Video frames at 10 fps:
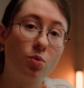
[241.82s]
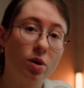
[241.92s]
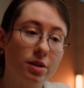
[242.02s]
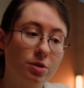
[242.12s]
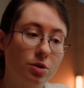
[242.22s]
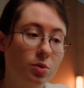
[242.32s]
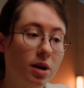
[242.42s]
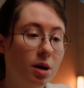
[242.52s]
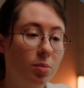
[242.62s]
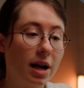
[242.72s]
you wanted to,
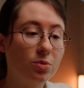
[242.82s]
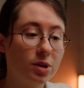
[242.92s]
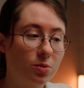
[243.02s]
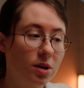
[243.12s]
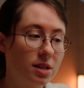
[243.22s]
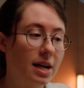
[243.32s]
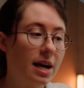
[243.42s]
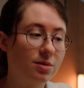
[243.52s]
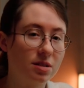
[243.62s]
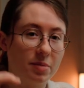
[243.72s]
but I really wanted to
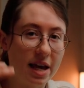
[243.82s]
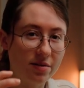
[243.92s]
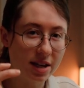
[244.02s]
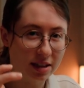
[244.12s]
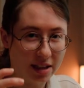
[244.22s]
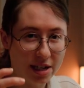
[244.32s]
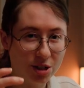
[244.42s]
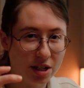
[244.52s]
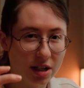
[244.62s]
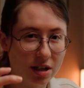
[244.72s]
have some heavy
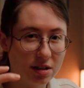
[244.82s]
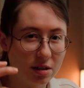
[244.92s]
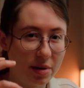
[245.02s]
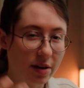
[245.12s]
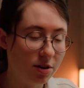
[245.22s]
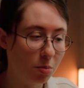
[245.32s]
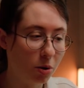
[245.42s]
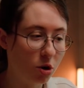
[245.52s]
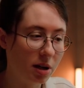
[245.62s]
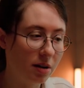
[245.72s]
halation, some heavy
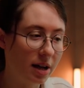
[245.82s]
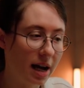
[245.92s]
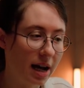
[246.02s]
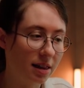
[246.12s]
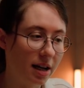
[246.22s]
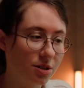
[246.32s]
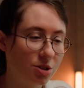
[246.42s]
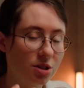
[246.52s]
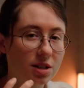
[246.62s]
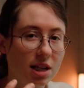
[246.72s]
blooming of the highlights
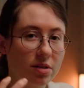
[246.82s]
just to